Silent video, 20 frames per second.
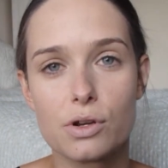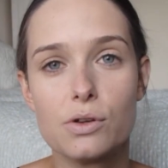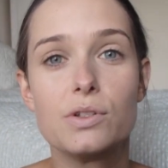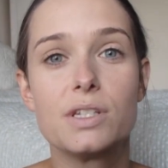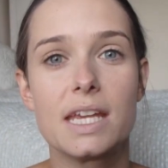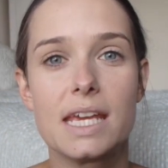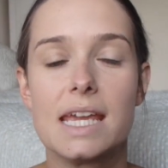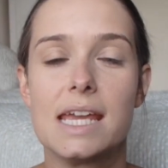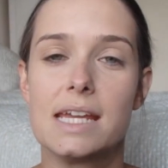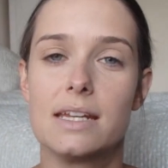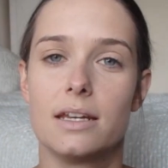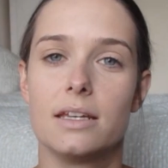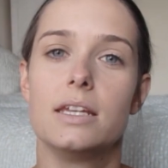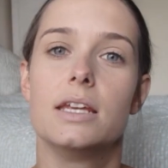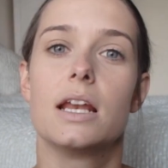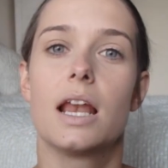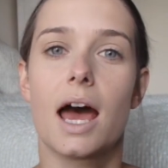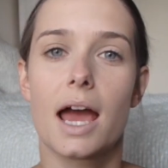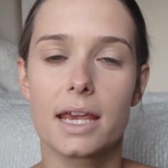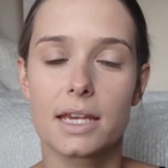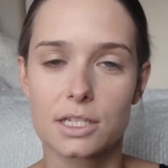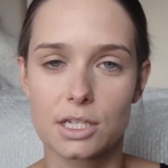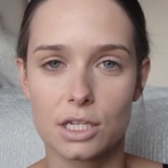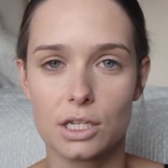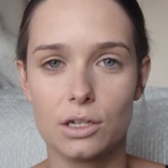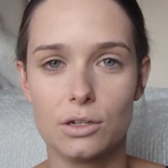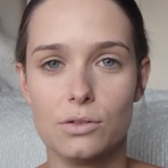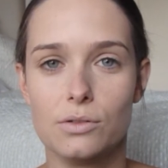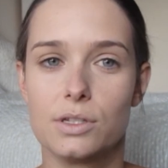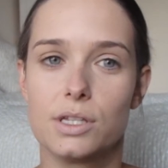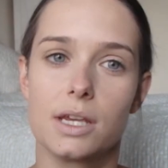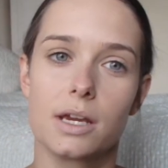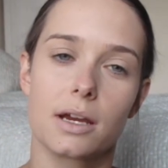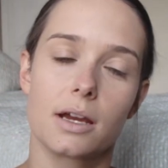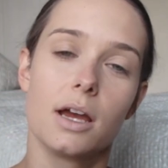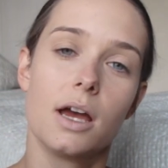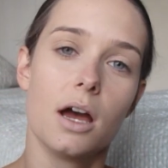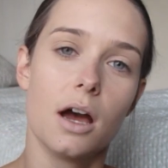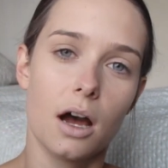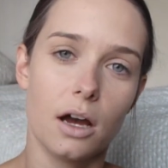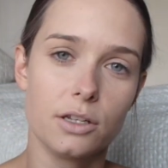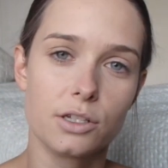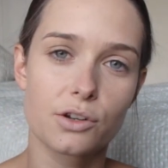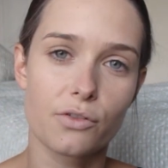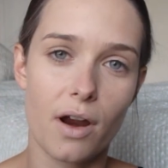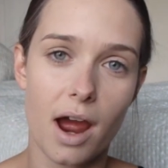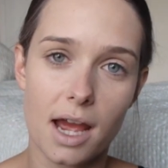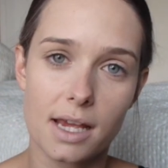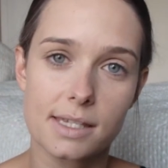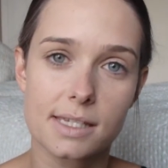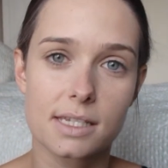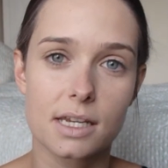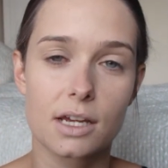routine and you like to use your under eye